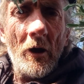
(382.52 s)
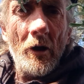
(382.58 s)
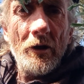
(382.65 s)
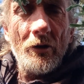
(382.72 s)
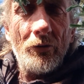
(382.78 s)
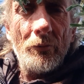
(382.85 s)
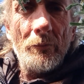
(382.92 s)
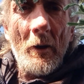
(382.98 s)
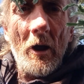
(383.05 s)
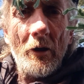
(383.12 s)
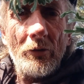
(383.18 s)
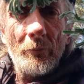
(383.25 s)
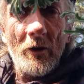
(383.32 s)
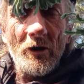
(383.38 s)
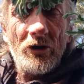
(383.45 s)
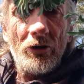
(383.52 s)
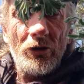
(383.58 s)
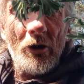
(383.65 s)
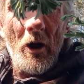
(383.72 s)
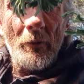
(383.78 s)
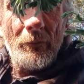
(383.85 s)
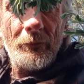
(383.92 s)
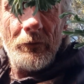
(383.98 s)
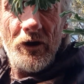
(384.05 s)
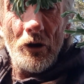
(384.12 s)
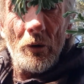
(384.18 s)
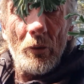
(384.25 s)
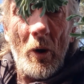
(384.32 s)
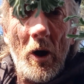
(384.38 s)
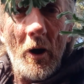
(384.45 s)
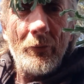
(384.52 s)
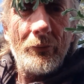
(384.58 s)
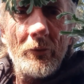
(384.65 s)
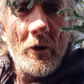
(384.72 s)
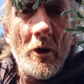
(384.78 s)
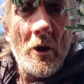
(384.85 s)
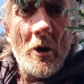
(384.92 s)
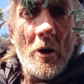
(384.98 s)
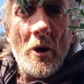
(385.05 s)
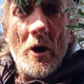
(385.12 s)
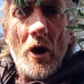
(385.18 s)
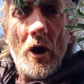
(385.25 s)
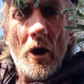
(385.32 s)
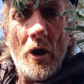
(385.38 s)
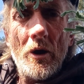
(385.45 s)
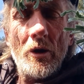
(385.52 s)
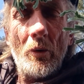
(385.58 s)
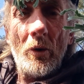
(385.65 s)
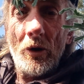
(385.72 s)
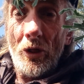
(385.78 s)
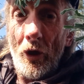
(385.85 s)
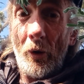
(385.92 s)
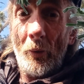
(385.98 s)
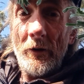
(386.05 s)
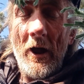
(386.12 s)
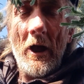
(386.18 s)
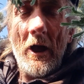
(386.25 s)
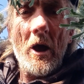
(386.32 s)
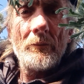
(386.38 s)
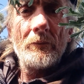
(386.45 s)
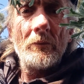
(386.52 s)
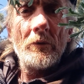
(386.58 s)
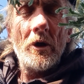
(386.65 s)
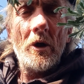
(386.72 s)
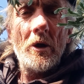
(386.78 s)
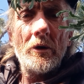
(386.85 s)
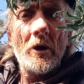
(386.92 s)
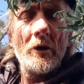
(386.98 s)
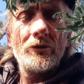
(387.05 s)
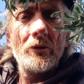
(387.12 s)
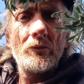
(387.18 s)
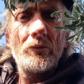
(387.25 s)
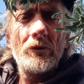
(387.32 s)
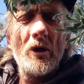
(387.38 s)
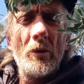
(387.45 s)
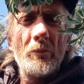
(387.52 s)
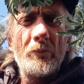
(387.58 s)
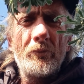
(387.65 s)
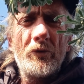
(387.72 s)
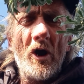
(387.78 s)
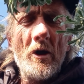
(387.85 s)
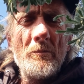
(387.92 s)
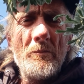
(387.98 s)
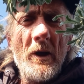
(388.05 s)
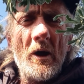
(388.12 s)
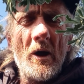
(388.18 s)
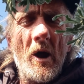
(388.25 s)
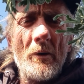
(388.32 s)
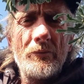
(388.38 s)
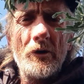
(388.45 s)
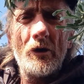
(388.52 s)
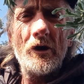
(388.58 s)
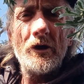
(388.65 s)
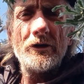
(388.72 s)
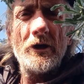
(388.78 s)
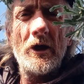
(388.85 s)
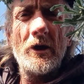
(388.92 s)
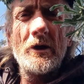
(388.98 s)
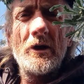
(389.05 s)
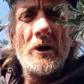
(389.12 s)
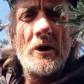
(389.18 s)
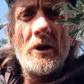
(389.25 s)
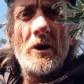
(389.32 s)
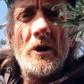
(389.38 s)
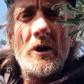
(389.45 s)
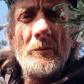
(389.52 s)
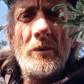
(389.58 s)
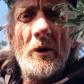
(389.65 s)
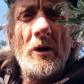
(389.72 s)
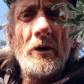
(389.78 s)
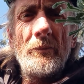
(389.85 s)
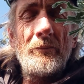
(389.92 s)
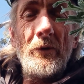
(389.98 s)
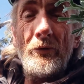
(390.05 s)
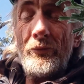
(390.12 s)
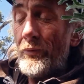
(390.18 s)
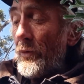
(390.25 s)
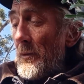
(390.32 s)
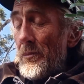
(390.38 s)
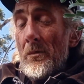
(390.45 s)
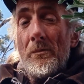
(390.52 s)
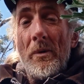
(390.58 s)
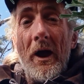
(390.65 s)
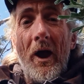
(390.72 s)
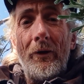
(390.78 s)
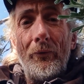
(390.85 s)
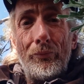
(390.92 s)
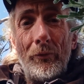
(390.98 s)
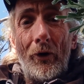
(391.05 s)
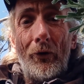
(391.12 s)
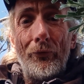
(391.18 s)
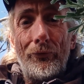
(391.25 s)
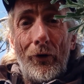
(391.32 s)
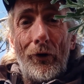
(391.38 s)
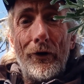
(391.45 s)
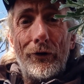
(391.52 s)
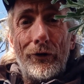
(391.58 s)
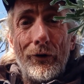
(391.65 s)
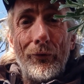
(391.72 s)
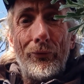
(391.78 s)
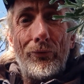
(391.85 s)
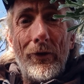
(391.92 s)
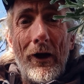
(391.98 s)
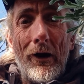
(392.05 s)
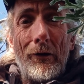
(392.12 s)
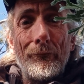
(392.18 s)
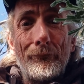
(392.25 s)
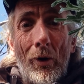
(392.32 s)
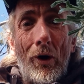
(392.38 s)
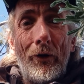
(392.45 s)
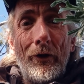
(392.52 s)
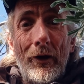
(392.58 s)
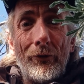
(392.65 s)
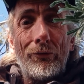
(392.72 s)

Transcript: just about as much stuff gear-wise, what little we have. Not to, try to bag off you or anything. But if this sleeping bag, this military goose down polyester